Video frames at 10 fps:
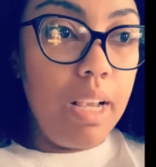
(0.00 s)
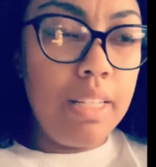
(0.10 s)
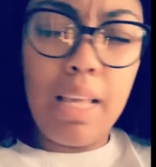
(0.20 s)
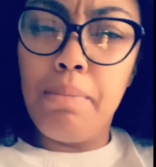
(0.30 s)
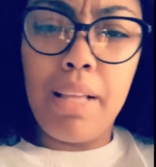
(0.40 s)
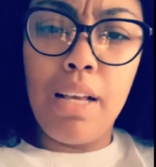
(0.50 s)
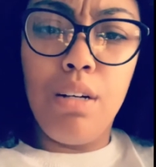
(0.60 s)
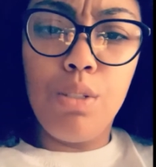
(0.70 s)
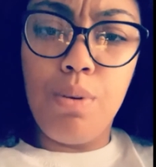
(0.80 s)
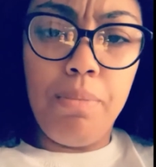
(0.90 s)
Same thing
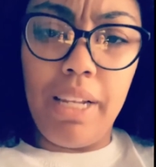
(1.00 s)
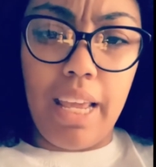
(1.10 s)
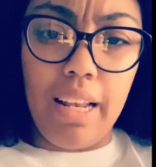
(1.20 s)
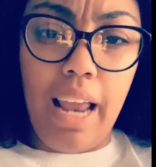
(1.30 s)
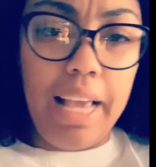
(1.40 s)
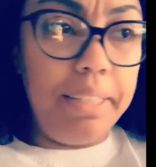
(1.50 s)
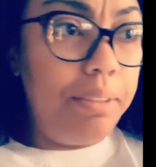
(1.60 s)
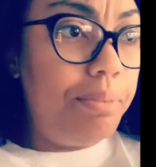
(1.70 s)
goes with money. Like,